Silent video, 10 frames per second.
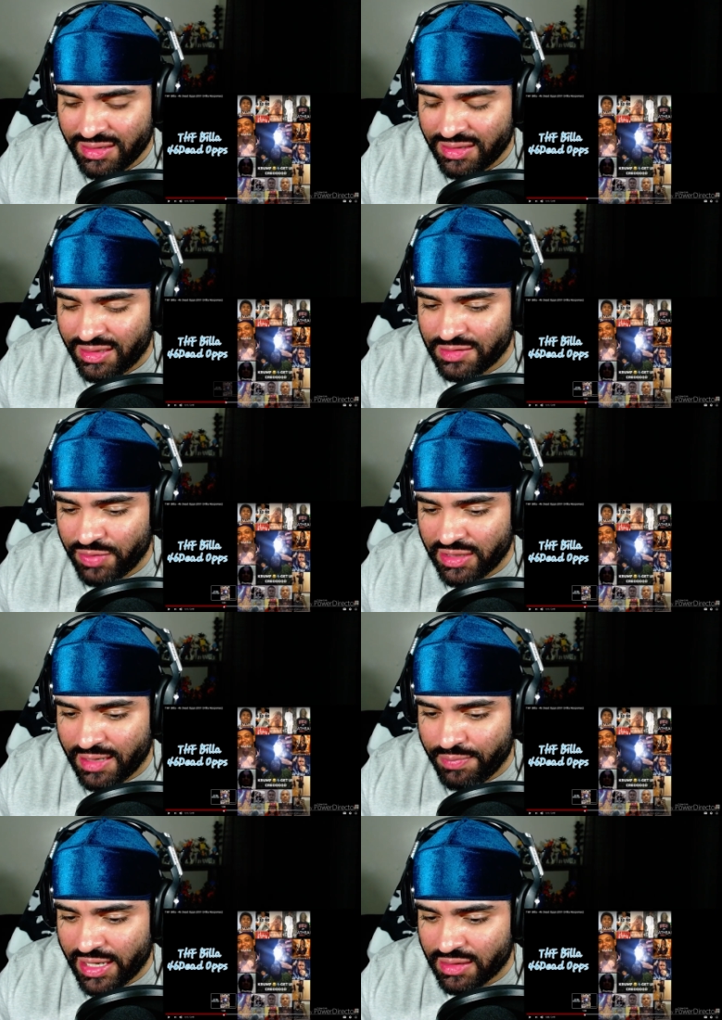Let's bring
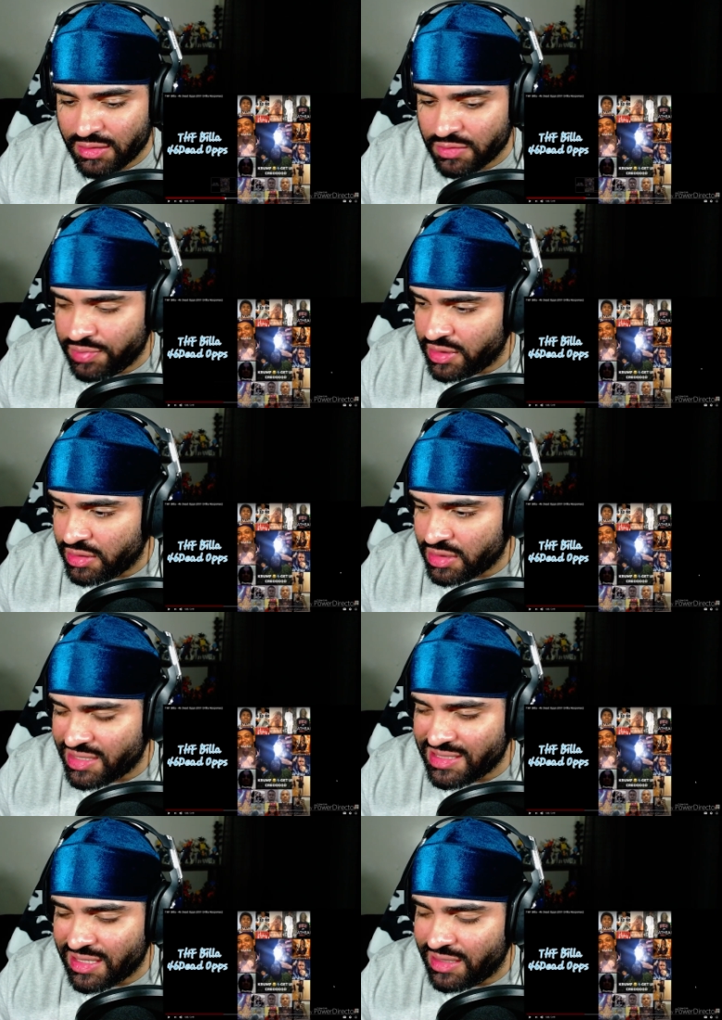that back a little bit. He
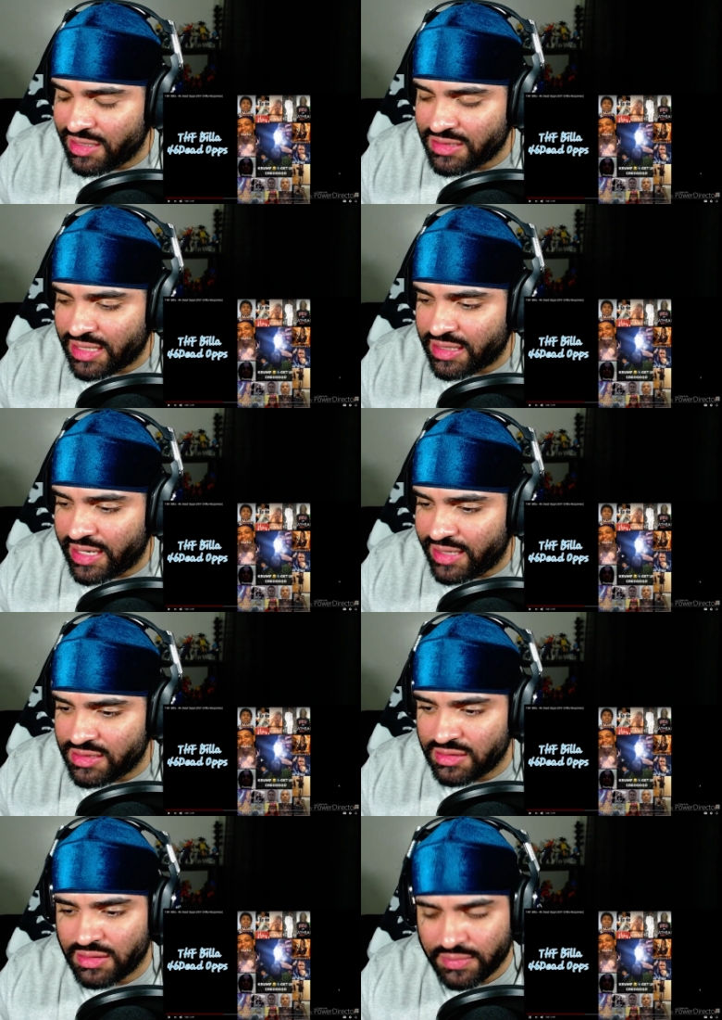said something else I ain't
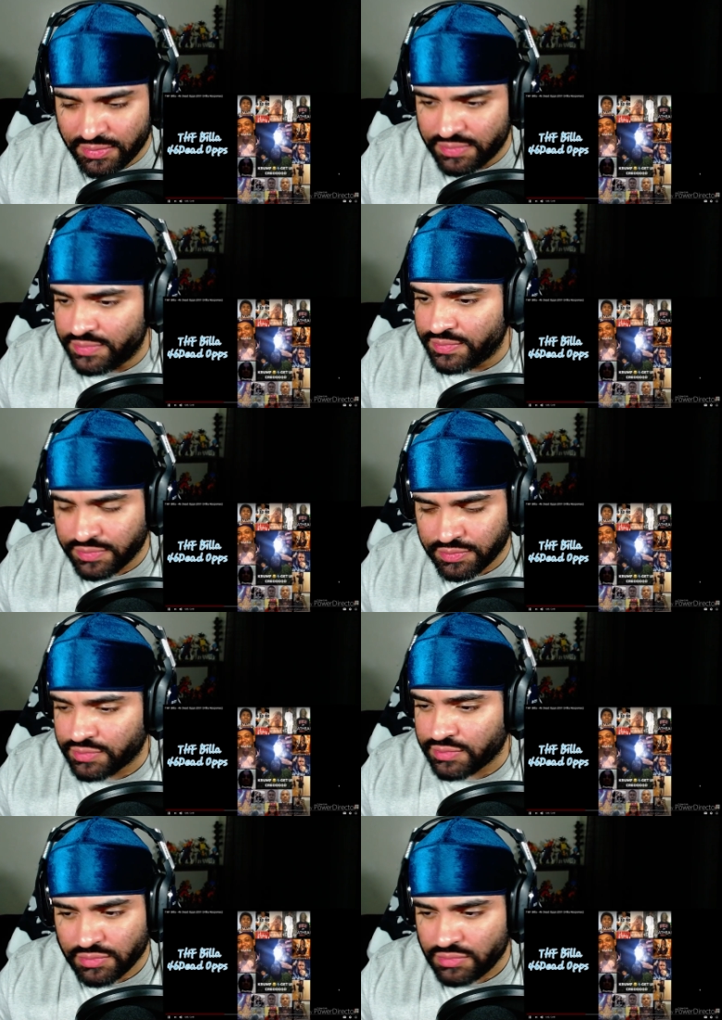catching.
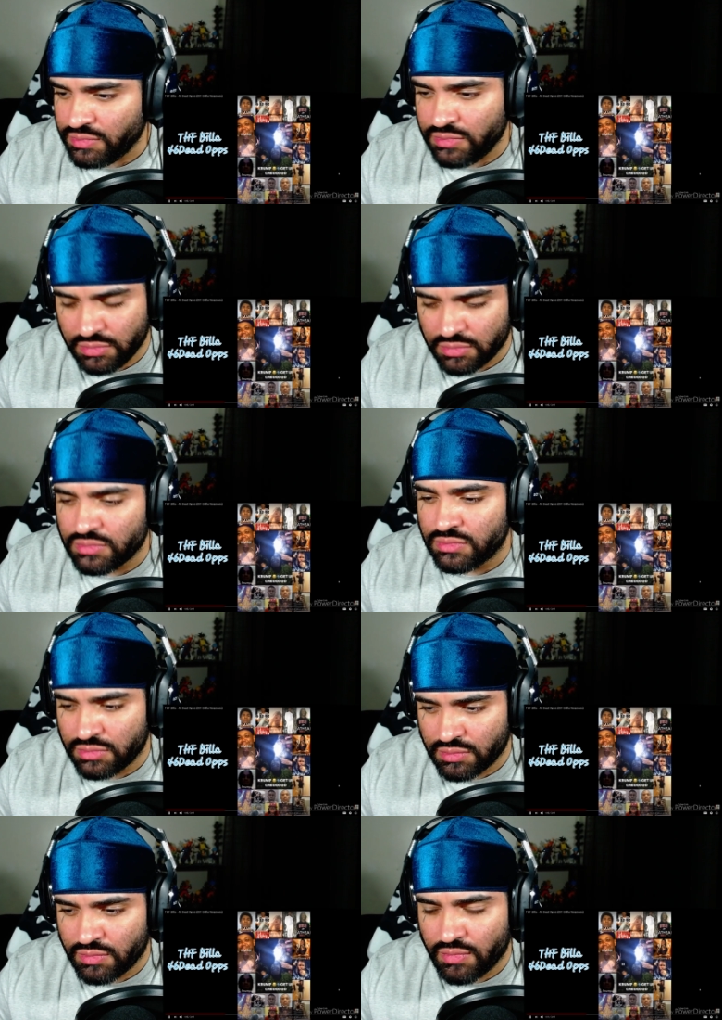get one, Bobby
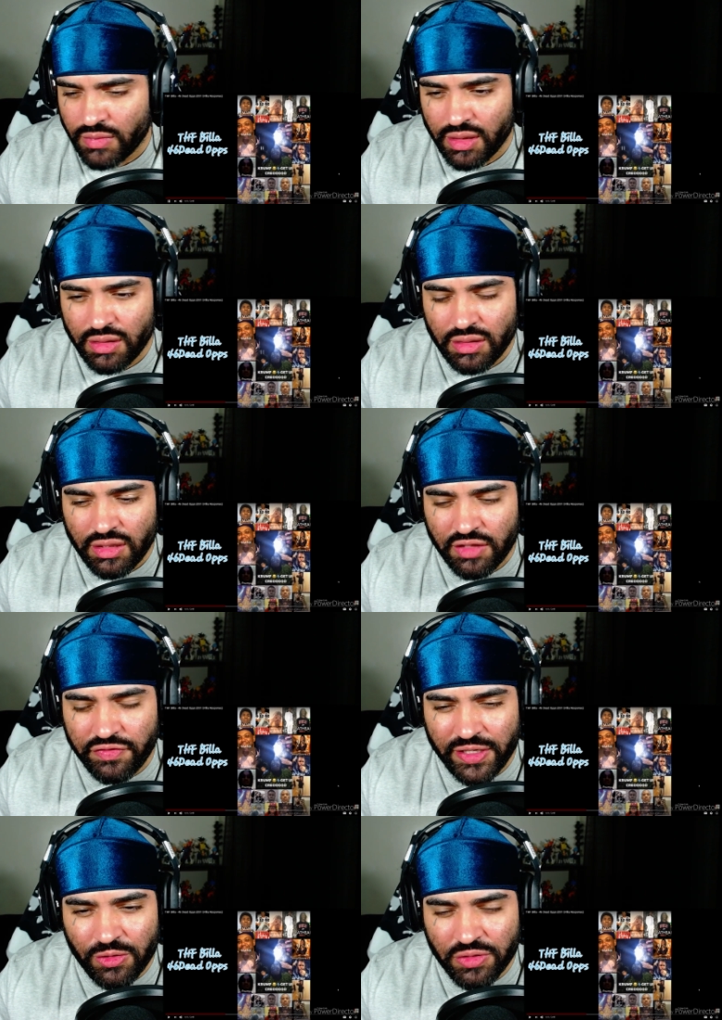If
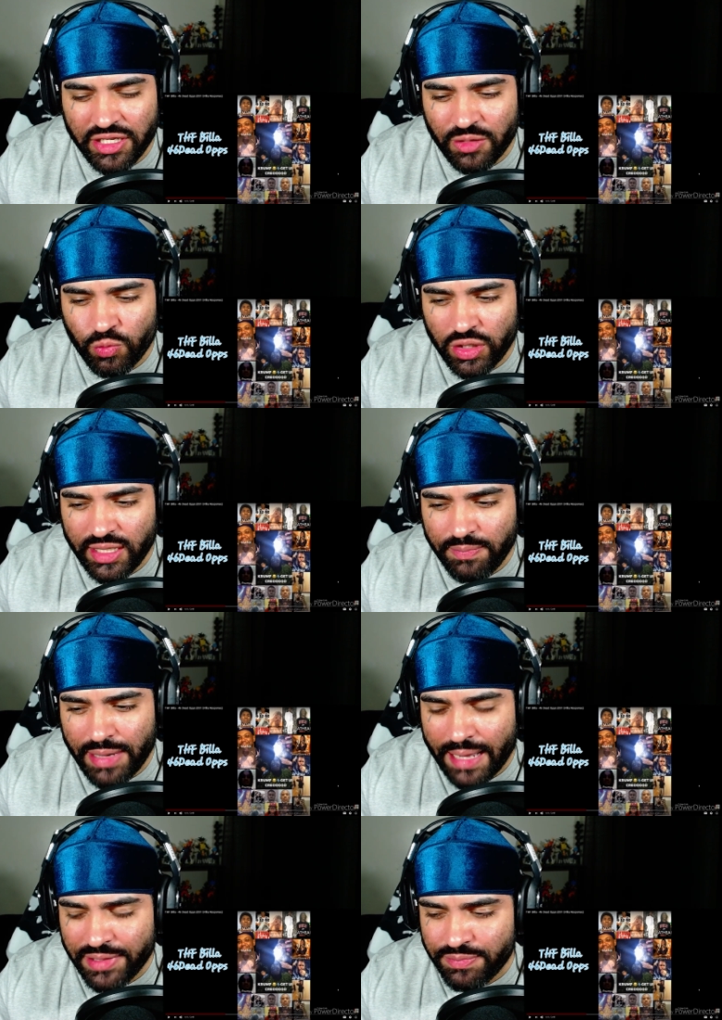he don't get one, he
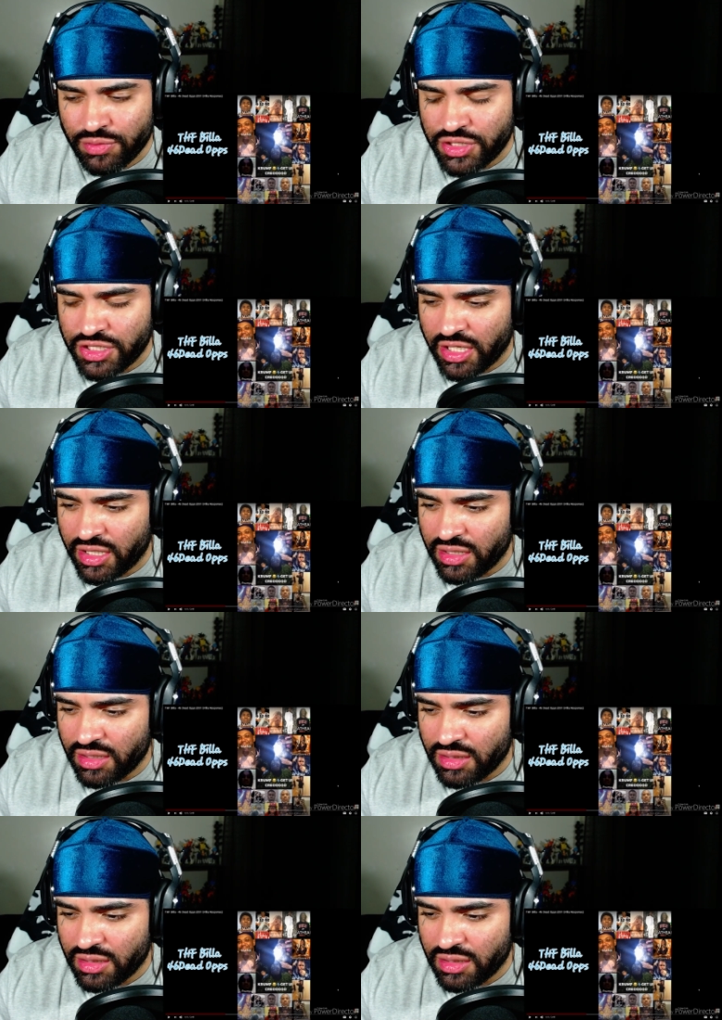Bobby Boucher.